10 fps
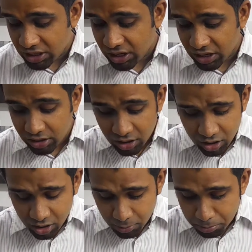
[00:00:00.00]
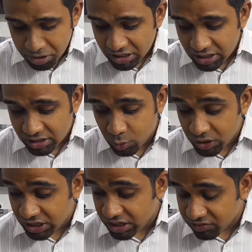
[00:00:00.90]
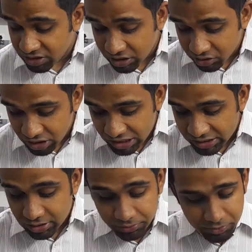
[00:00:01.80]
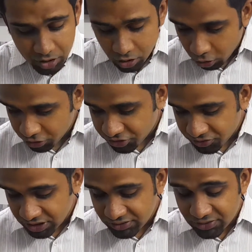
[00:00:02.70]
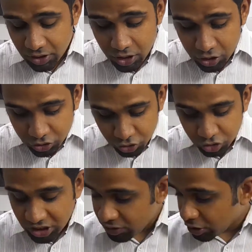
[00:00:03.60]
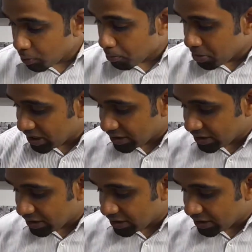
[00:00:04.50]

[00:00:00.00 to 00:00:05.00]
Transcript: can bake it, we can even grill it, lots of things. So today we're going to bake